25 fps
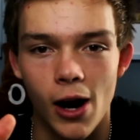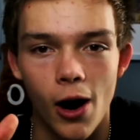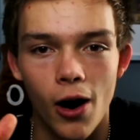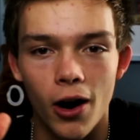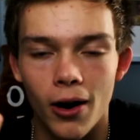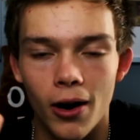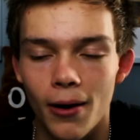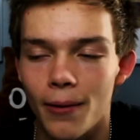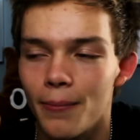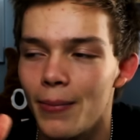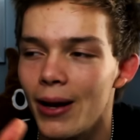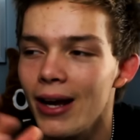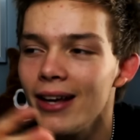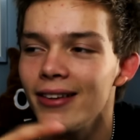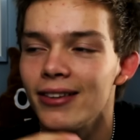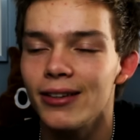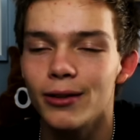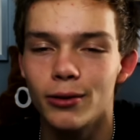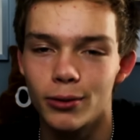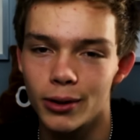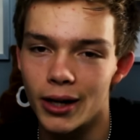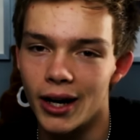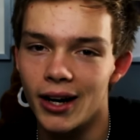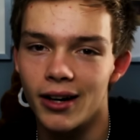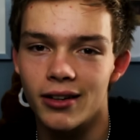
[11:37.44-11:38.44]
uh, amazing
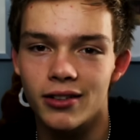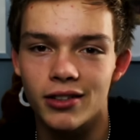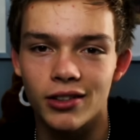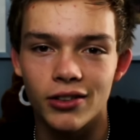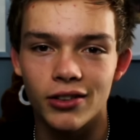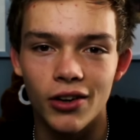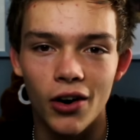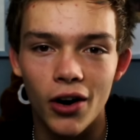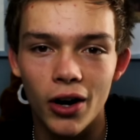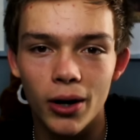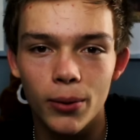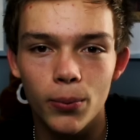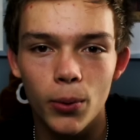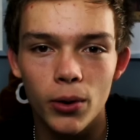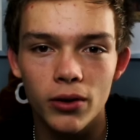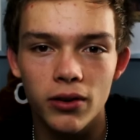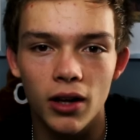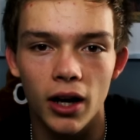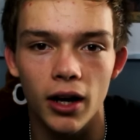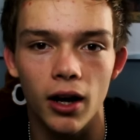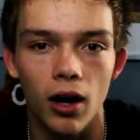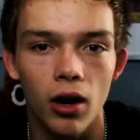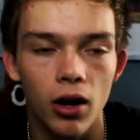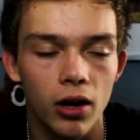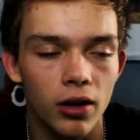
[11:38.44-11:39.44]
reaction. Art was
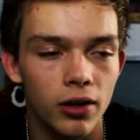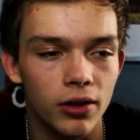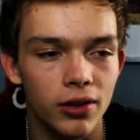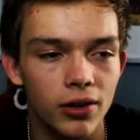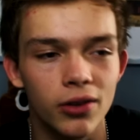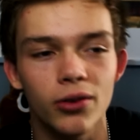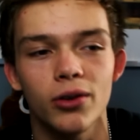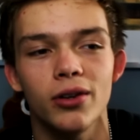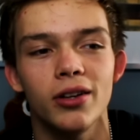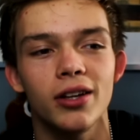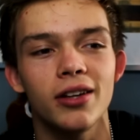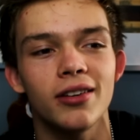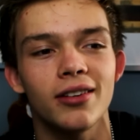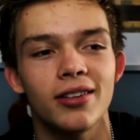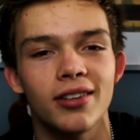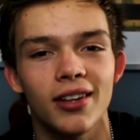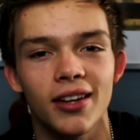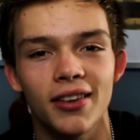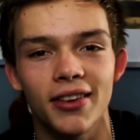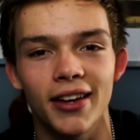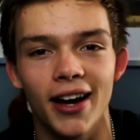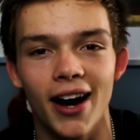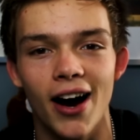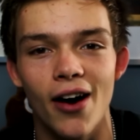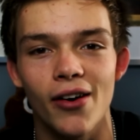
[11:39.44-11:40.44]
like, oh, do you need to
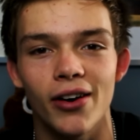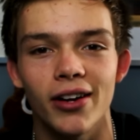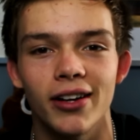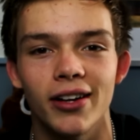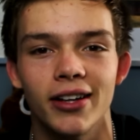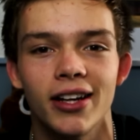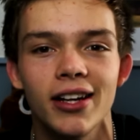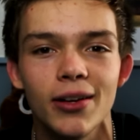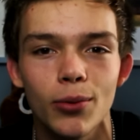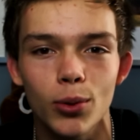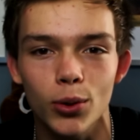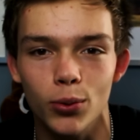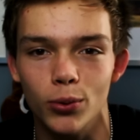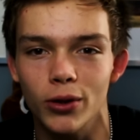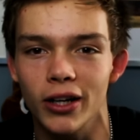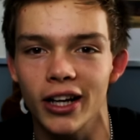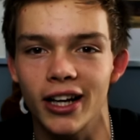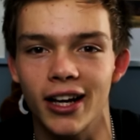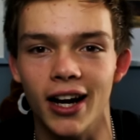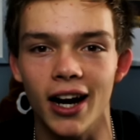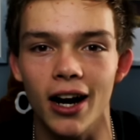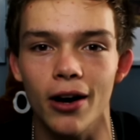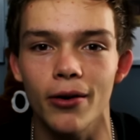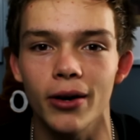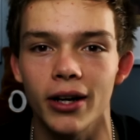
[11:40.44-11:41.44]
sit down? And he was really
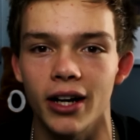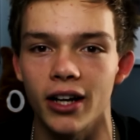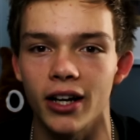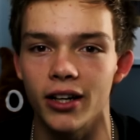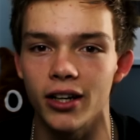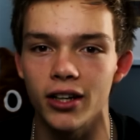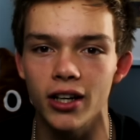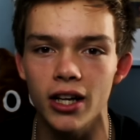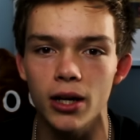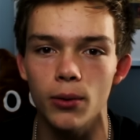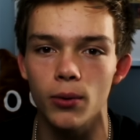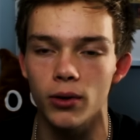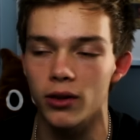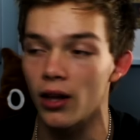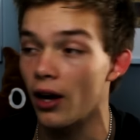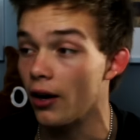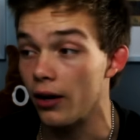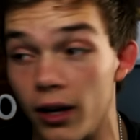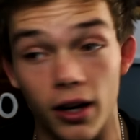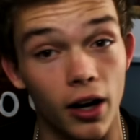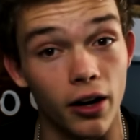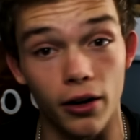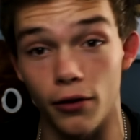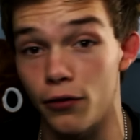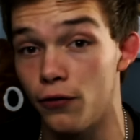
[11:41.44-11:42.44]
caring and Unique was
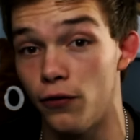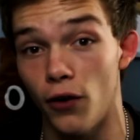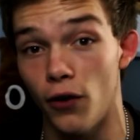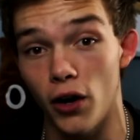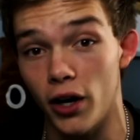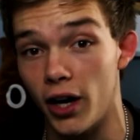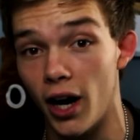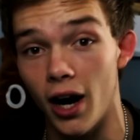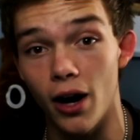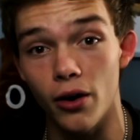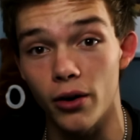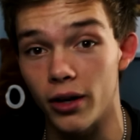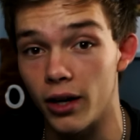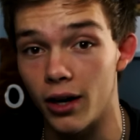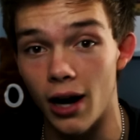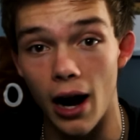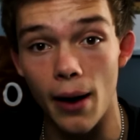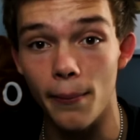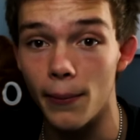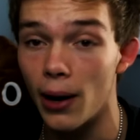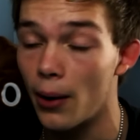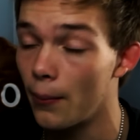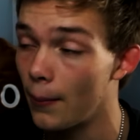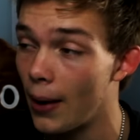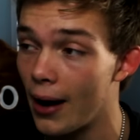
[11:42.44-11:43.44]
like, "Gotta fuck out of here.
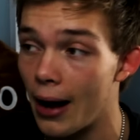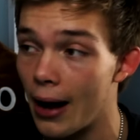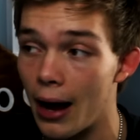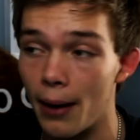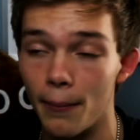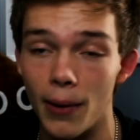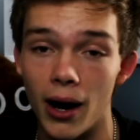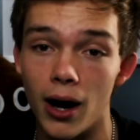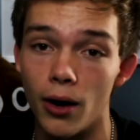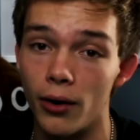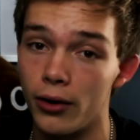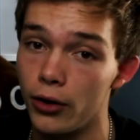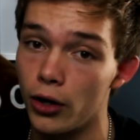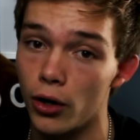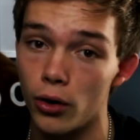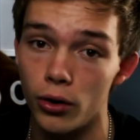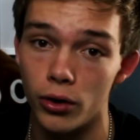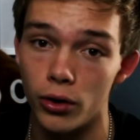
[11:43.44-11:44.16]
I'm, I'm, I'm out. No,